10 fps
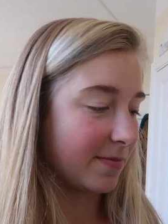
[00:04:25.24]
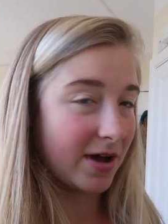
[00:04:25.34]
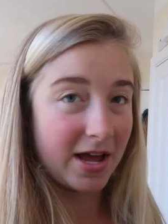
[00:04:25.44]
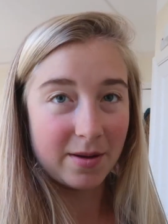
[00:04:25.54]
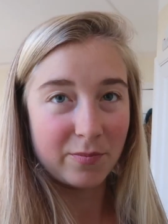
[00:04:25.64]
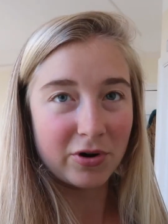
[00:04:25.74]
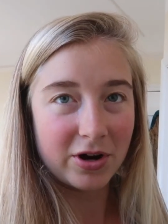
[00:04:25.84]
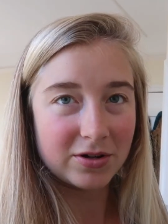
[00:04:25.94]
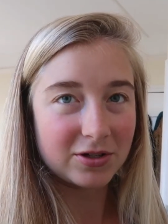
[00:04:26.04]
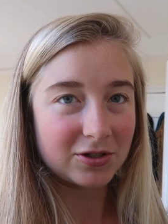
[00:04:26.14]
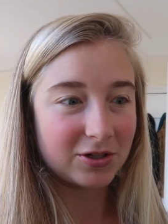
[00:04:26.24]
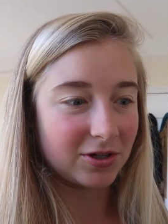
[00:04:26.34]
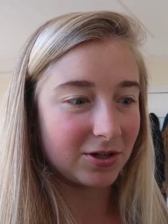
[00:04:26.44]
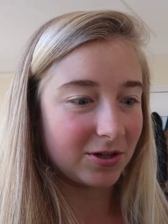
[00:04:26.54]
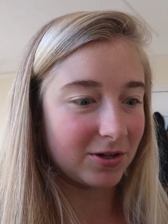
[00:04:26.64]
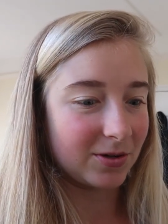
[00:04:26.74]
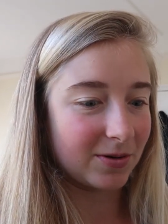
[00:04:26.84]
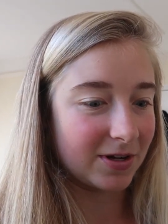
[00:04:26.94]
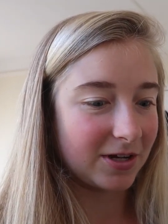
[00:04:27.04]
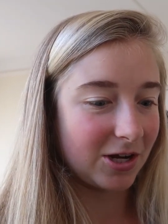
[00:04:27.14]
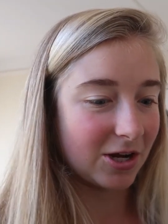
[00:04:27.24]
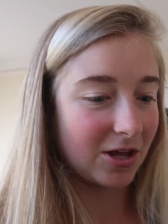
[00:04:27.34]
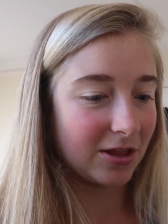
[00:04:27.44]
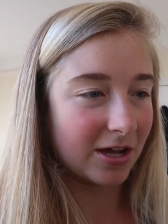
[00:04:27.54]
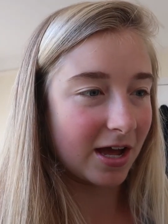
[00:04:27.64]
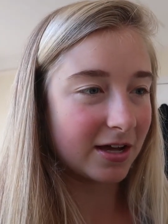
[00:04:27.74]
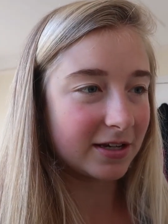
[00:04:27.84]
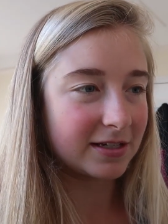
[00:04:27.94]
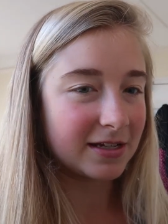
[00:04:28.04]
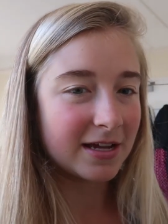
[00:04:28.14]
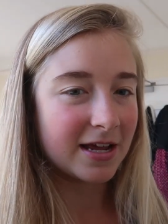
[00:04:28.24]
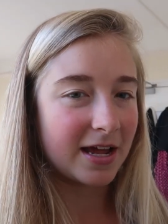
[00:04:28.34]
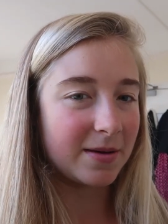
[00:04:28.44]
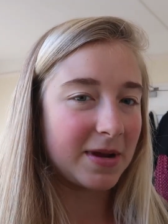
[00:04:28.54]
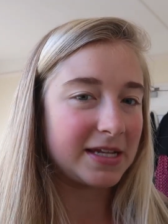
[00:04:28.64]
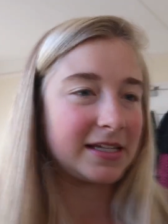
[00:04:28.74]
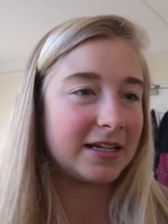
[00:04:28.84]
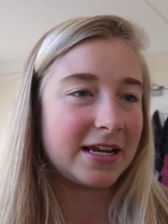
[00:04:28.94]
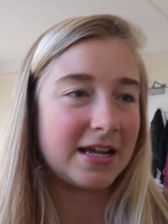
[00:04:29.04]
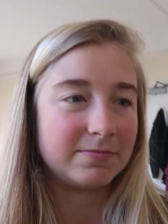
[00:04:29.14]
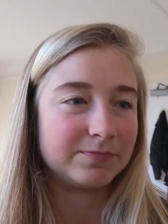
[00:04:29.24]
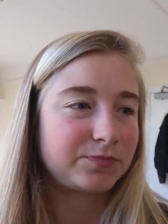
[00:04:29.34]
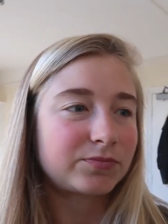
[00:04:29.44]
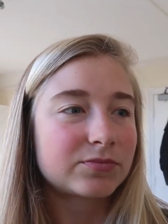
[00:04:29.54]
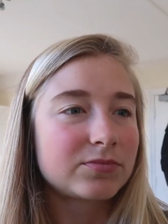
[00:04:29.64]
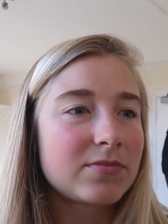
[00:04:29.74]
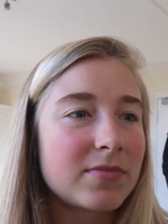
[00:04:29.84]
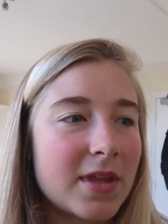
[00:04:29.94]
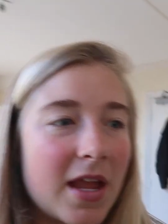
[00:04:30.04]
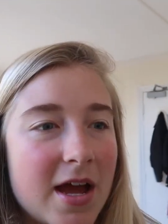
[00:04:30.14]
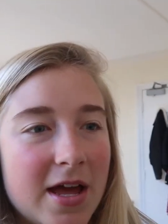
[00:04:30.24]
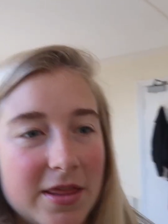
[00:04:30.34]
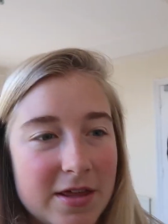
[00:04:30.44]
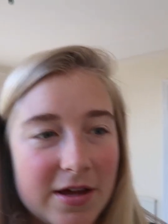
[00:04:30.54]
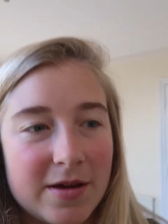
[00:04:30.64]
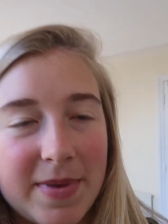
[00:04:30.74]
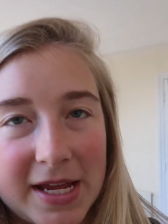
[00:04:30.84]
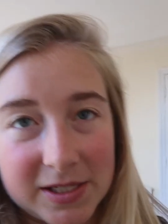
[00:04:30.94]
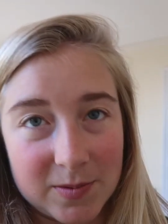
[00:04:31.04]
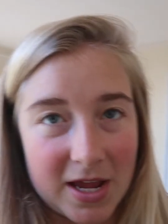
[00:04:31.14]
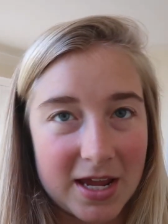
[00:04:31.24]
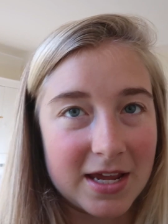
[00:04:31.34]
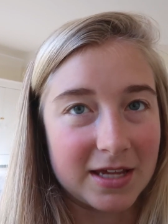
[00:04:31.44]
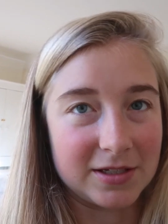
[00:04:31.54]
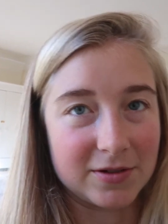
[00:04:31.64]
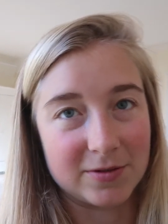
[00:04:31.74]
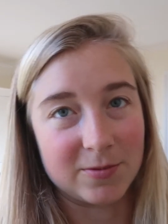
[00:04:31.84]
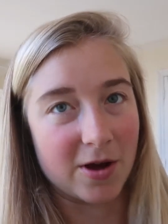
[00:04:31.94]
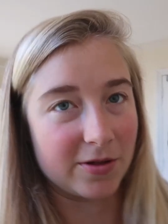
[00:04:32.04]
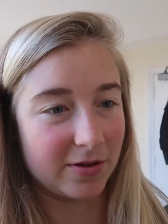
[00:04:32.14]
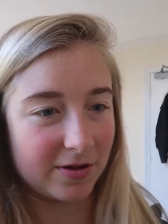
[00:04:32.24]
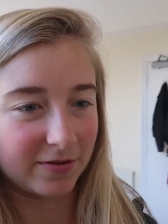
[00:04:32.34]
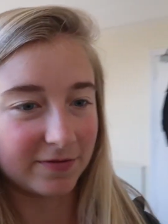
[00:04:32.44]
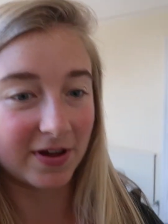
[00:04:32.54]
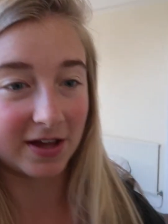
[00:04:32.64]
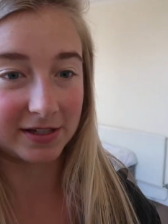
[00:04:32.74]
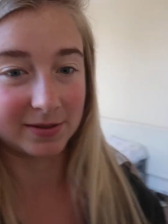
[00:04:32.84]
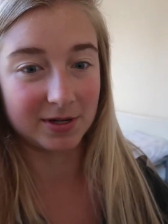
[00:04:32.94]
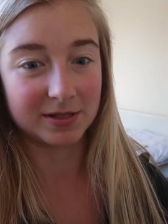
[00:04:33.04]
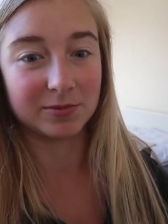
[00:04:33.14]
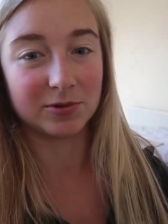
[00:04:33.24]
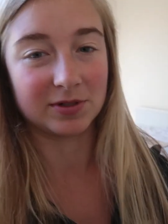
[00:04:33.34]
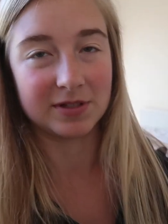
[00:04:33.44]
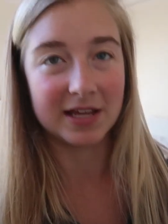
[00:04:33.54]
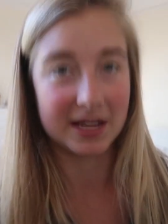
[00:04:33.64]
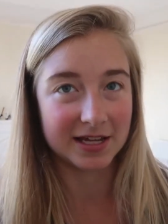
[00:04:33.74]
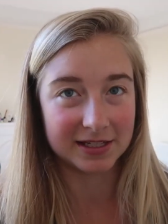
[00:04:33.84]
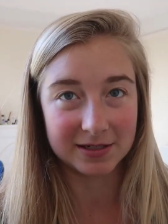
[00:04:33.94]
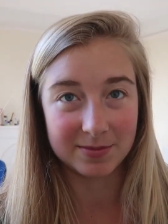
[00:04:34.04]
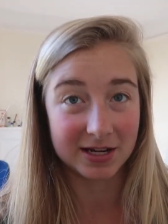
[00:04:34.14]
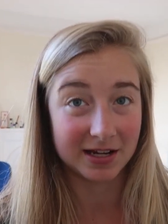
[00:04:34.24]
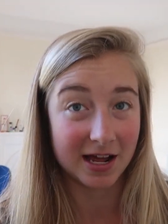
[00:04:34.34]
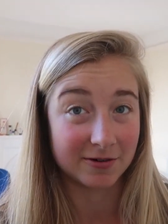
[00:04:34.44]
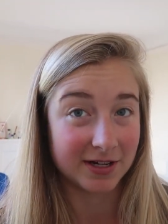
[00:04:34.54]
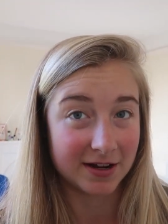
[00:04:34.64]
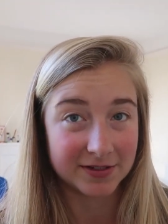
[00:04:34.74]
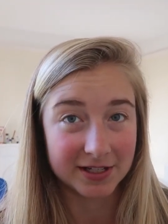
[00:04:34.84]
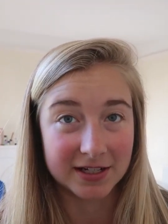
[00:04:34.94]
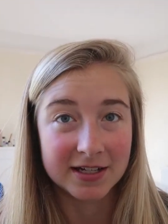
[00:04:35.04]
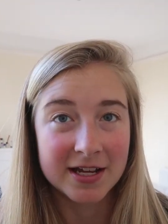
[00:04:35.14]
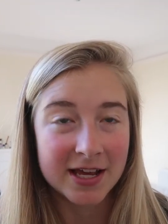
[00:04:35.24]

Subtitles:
my approach to, you know, the cut. And basically, the best way is, well, the first most important thing is to be in a calorie deficit.